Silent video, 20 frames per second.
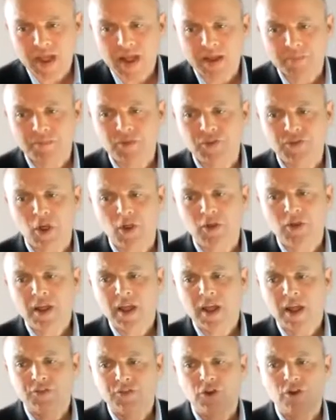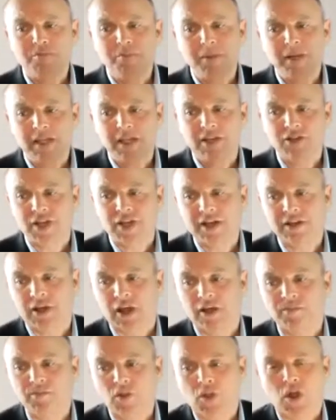So a sort of mini
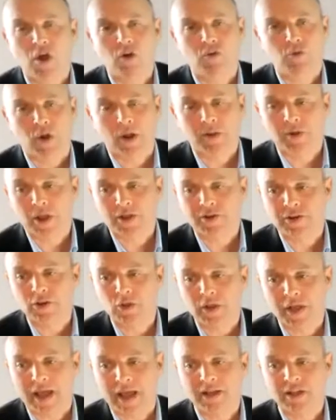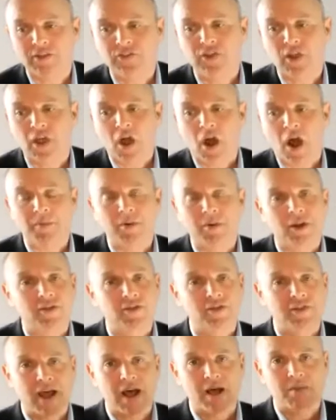agenda of what I'm going to look at is I'm going to
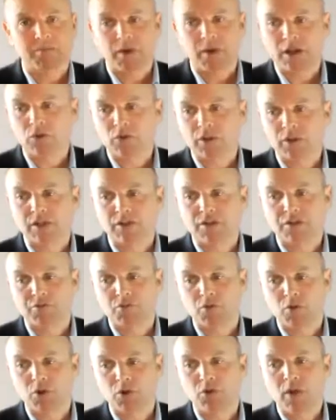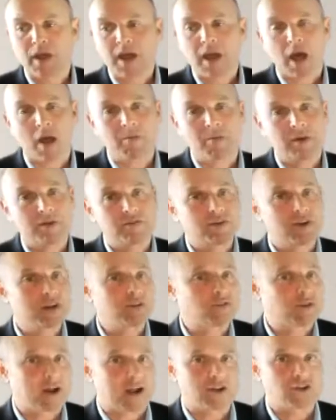start by looking through a bit of an
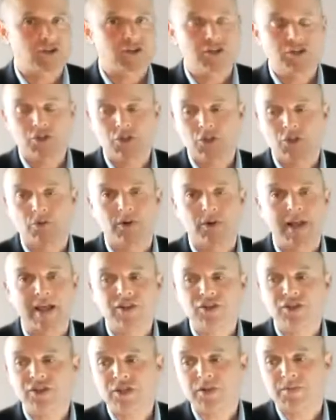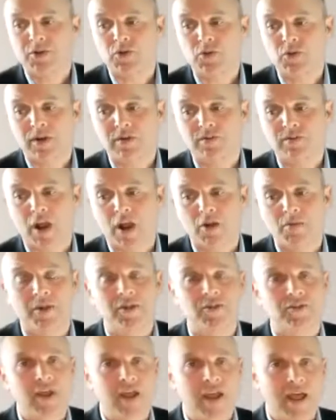introduction to the relationship between
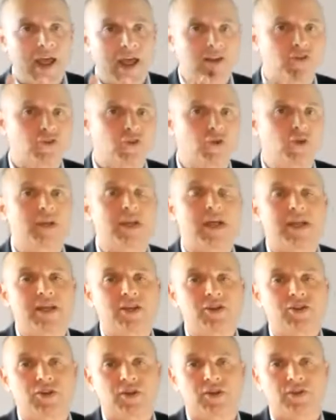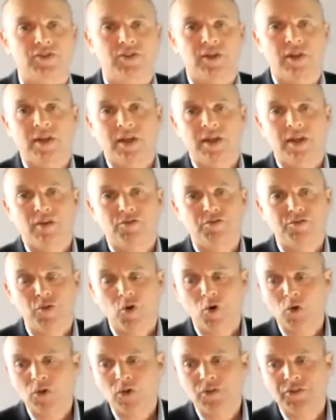environments and two key issues:
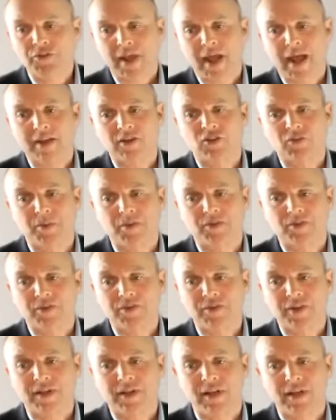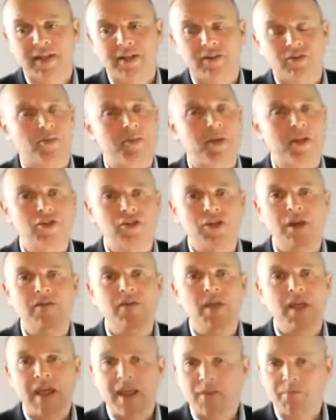falls and specifically
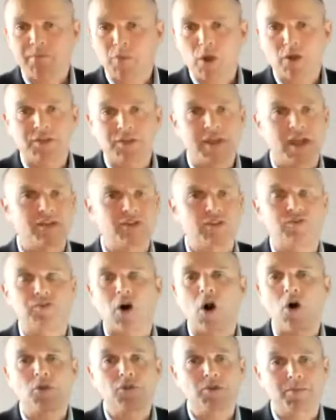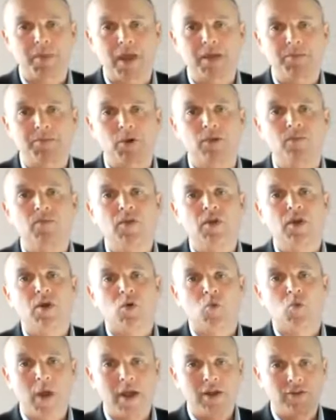dementia. In both cases for older people,
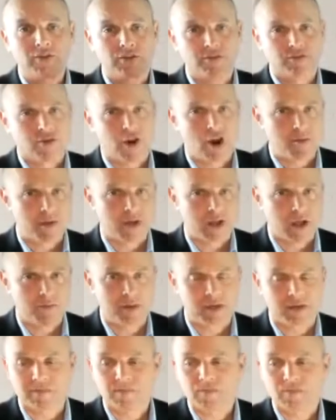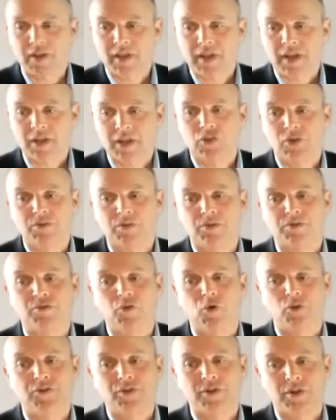where does the environment come in terms of
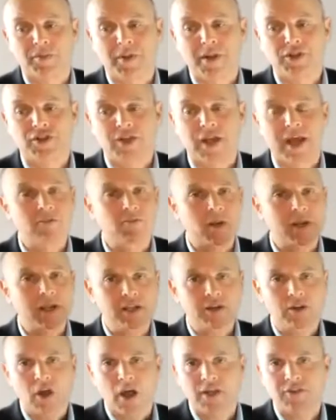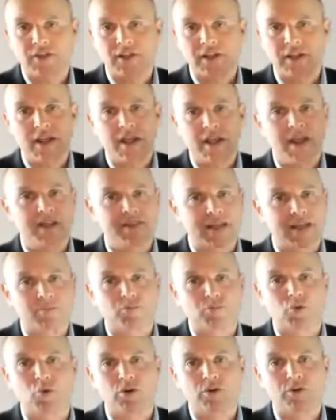falls and dementia, and recognising
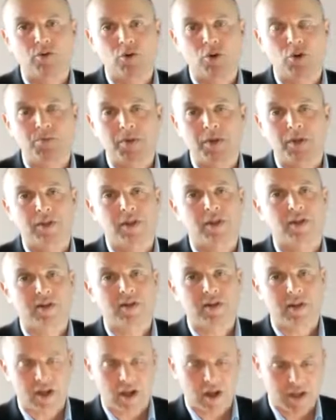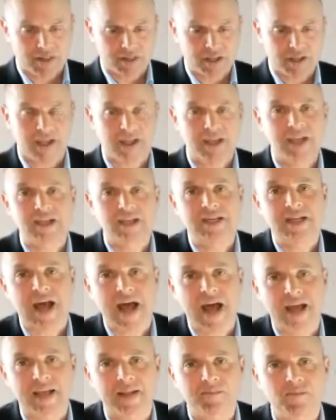that broad group that I think are here
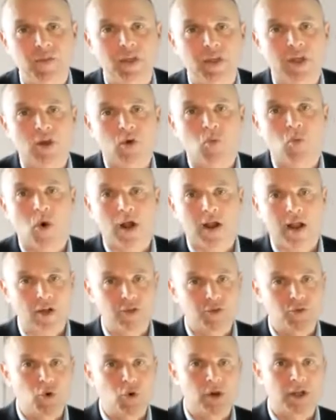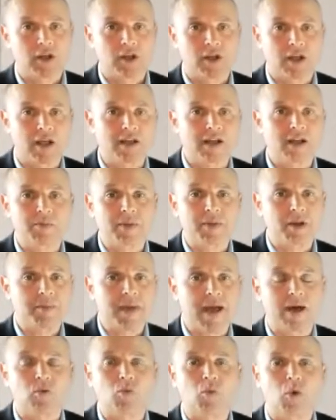today, while I'll talk a little bit
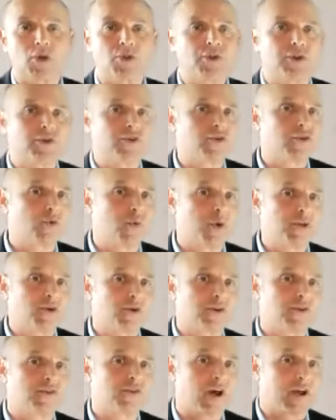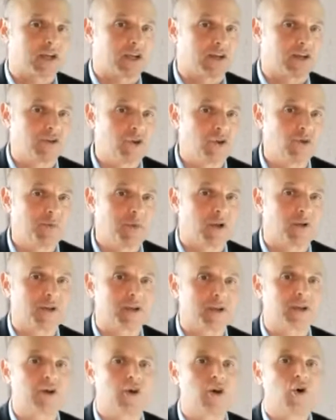about what you can do when you're designing a new
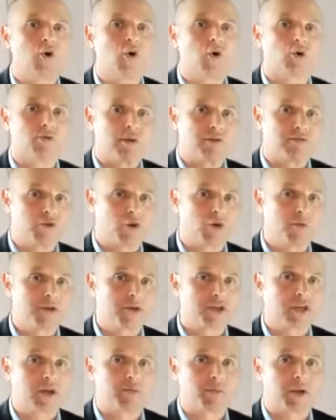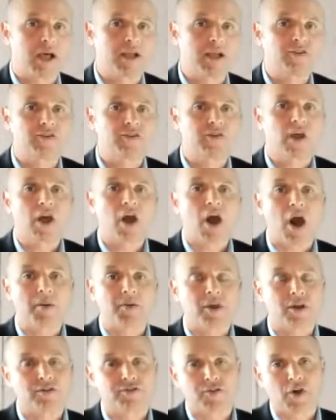building or refurbishing a place.
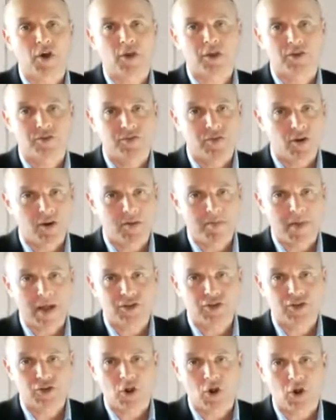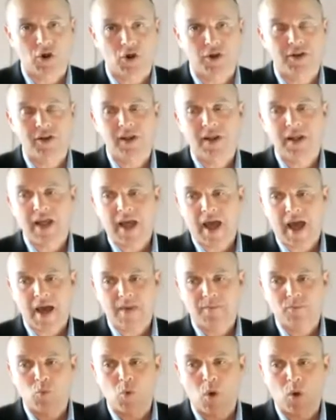I'm going to focus very much on
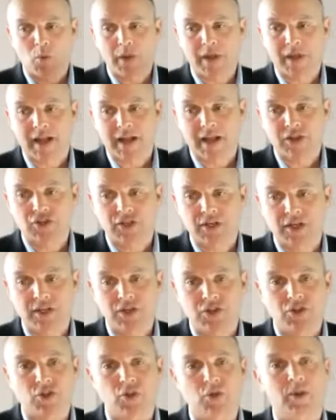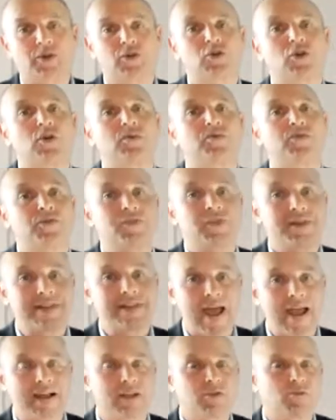what we can actually do in terms of the
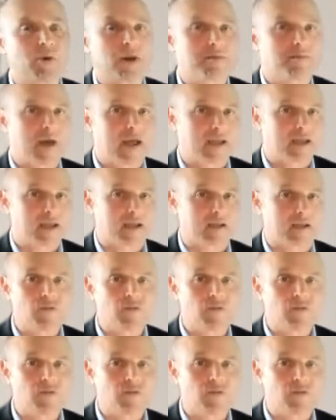daily remaking.